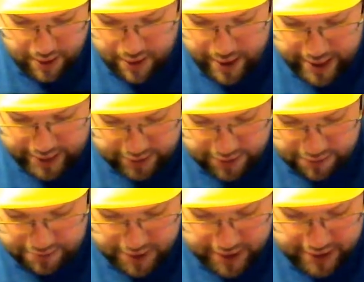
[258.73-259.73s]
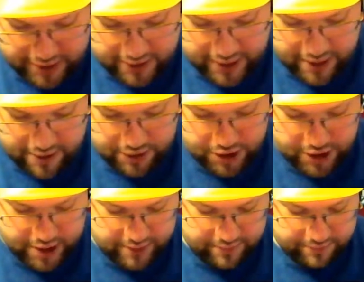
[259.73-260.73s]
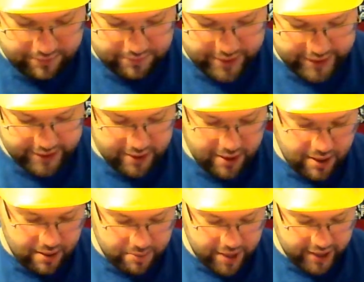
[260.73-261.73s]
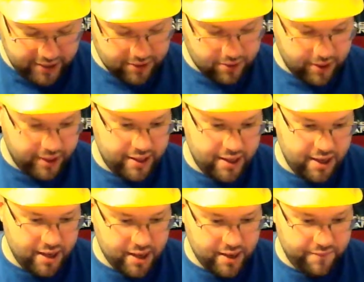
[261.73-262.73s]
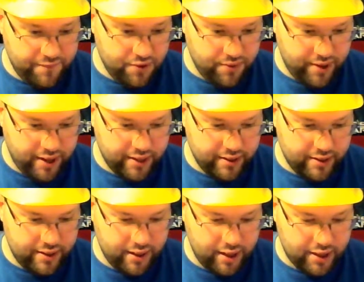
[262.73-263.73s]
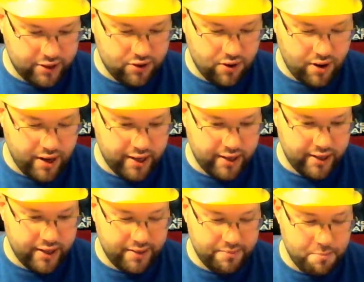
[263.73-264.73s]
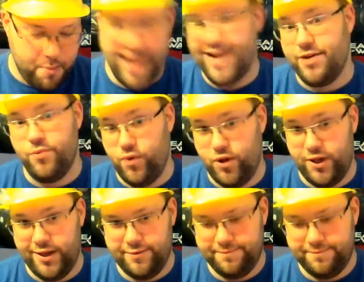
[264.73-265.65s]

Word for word: Alright, so we got the standard shit. This basically the uh, viewing electronic manual.